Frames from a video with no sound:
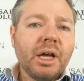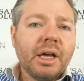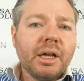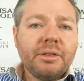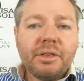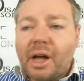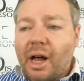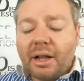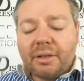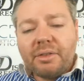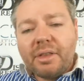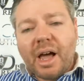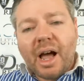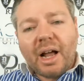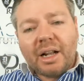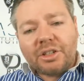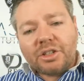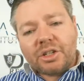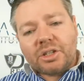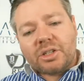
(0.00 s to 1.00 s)
Not
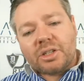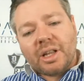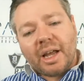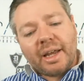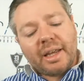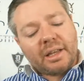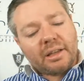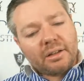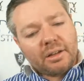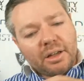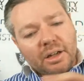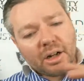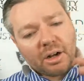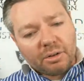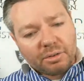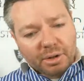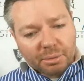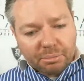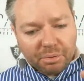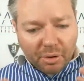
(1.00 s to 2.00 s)
just like, you know,
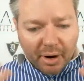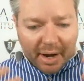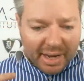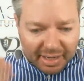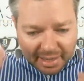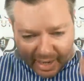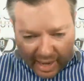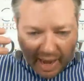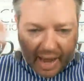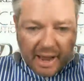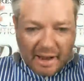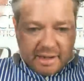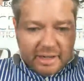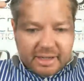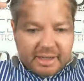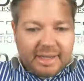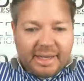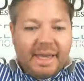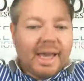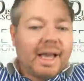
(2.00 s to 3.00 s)
their brain can't
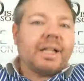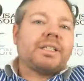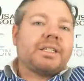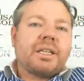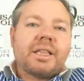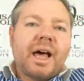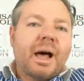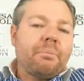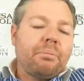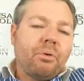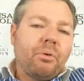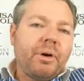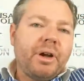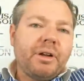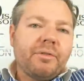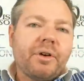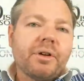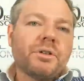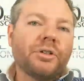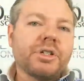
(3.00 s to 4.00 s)
get to that point
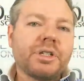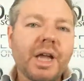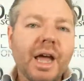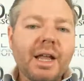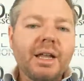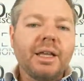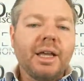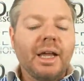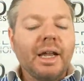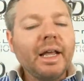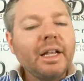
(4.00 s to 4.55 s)
of understanding it.